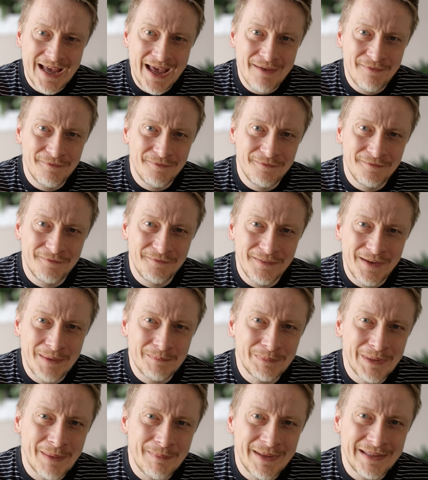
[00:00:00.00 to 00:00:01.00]
have
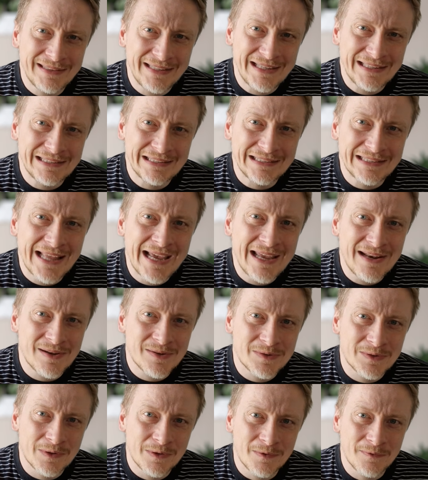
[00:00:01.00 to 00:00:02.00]
implemented
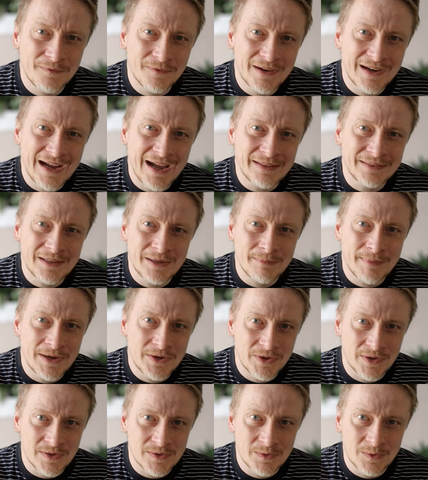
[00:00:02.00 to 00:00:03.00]
layers of
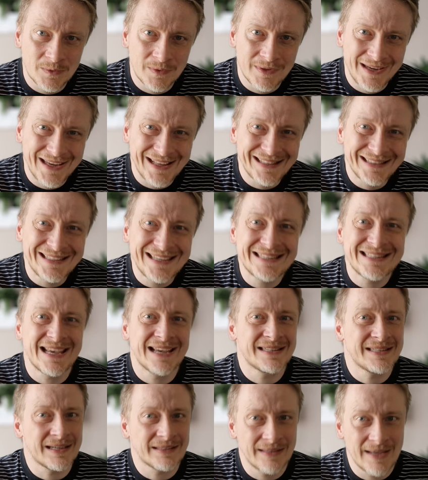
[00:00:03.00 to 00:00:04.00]
countermeasures to kill these
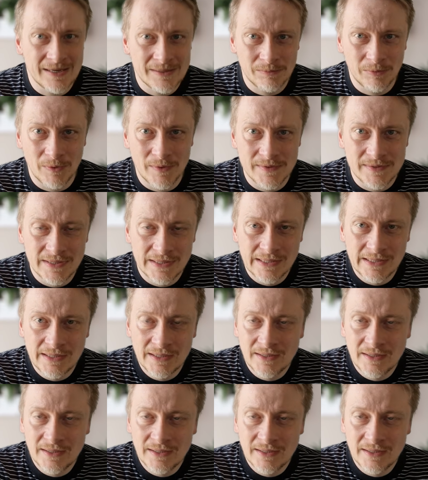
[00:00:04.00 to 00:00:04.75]
exact exploits.